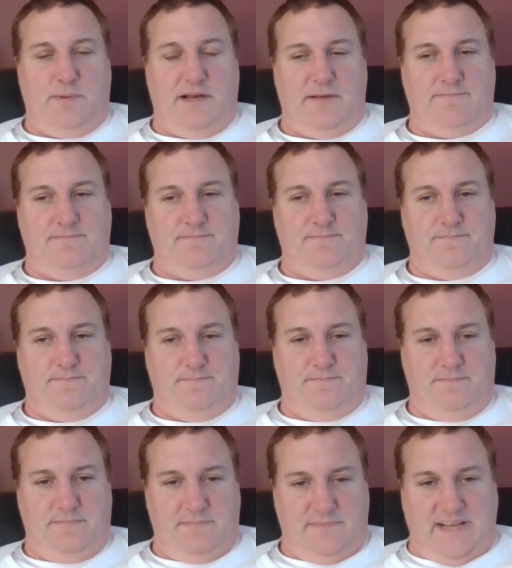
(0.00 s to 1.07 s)
but
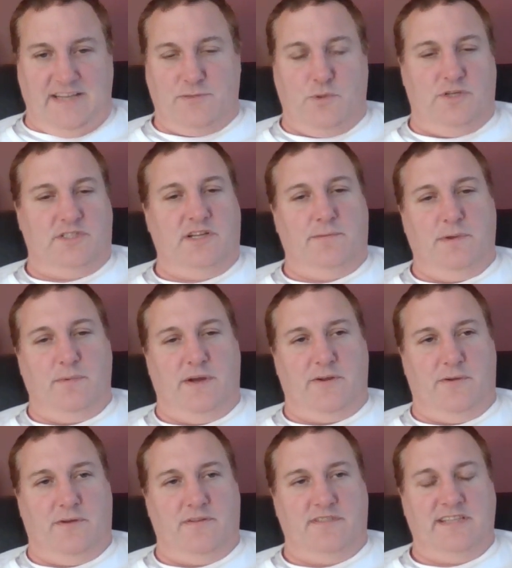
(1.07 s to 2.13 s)
that's where it's going to be won
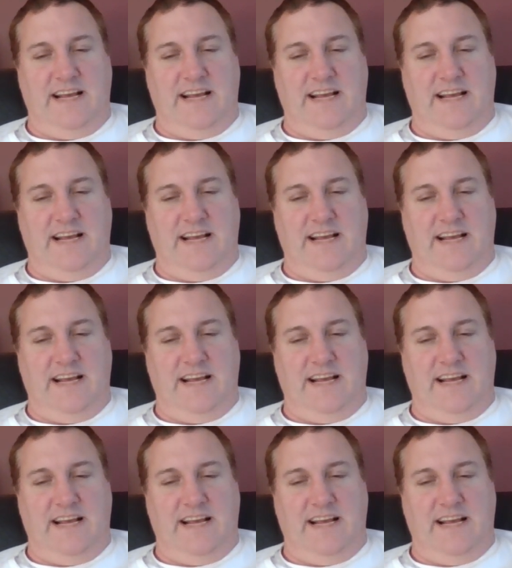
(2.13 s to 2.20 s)
or lost.